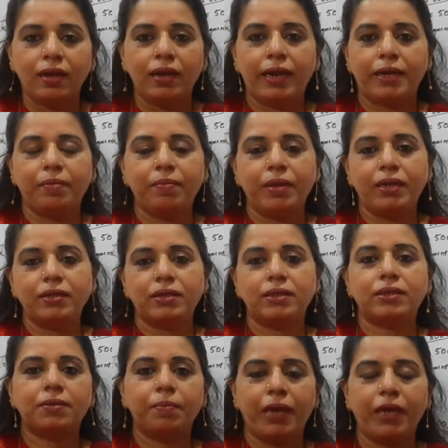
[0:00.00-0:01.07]
let me
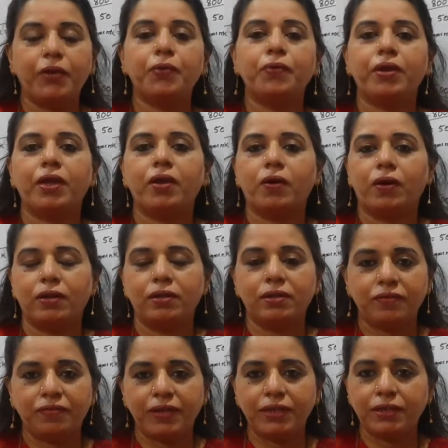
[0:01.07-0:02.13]
just make you recall the
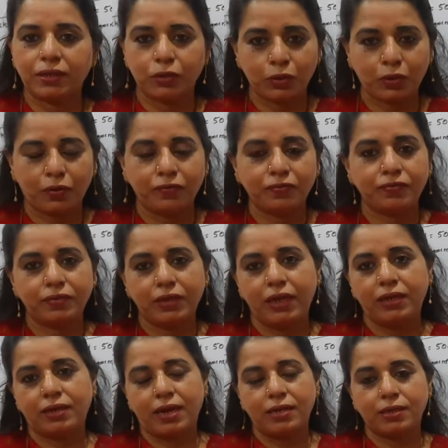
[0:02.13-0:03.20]
features of the
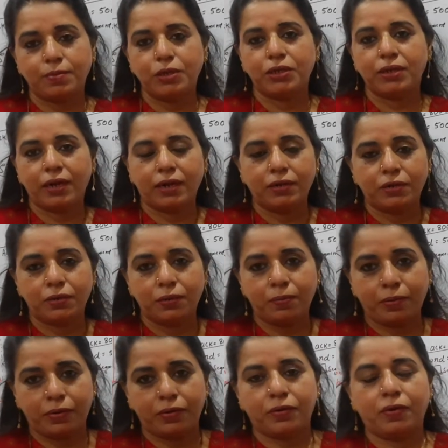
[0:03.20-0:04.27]
transmission control
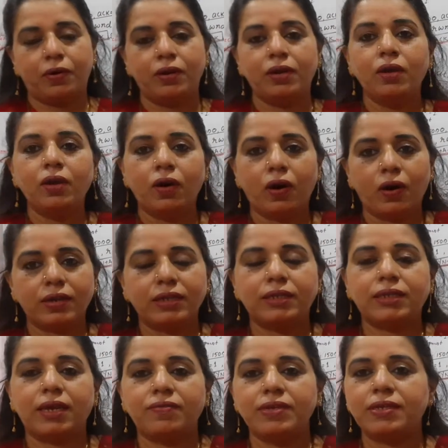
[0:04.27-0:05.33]
protocol or the
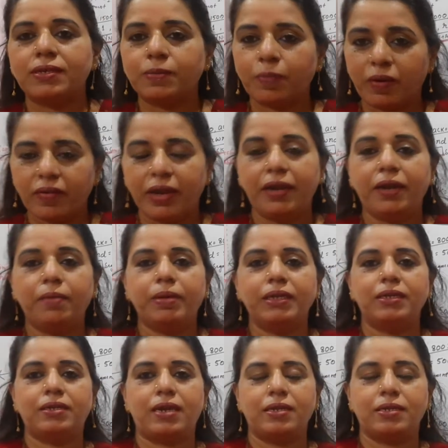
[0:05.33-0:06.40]
services provided by the
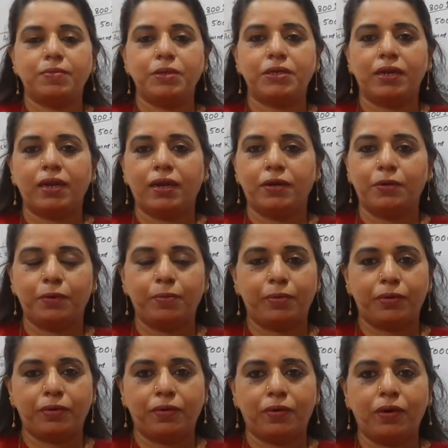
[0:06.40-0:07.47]
transmission control
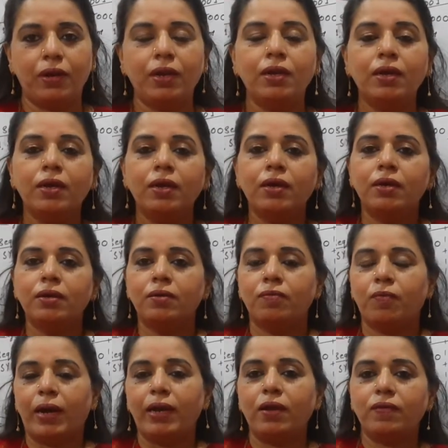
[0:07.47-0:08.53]
protocol.
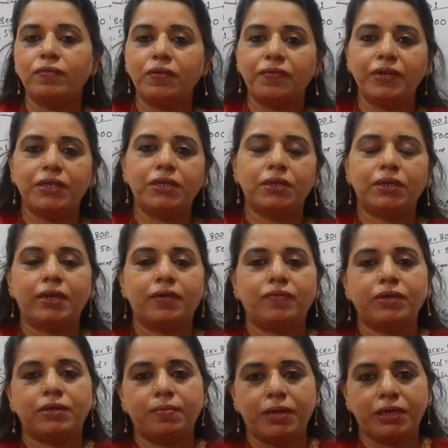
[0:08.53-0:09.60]
One of the feature that
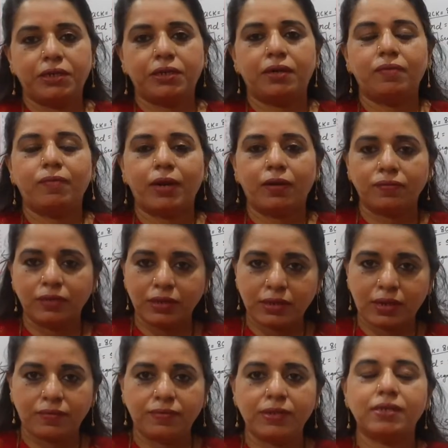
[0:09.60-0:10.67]
was mentioned, one of the
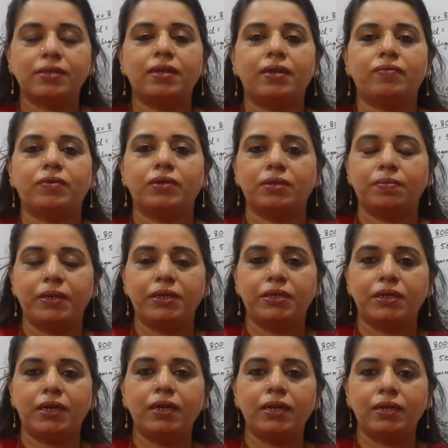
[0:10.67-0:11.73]
service that was
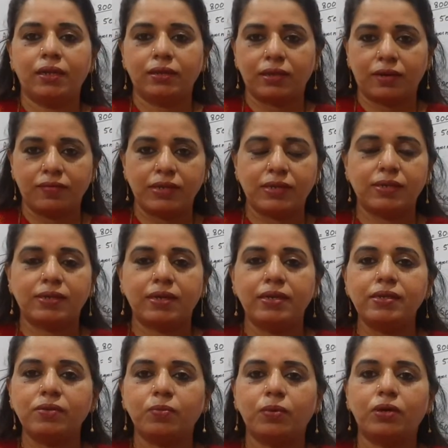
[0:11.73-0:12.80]
mentioned in the services
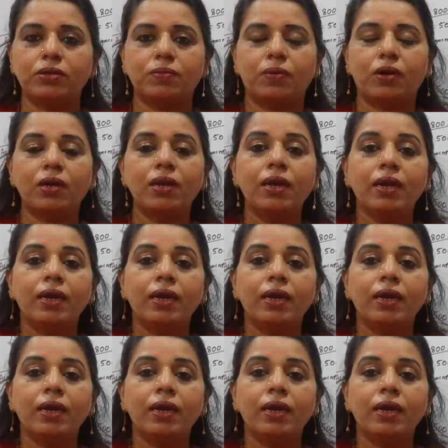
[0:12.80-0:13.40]
list was what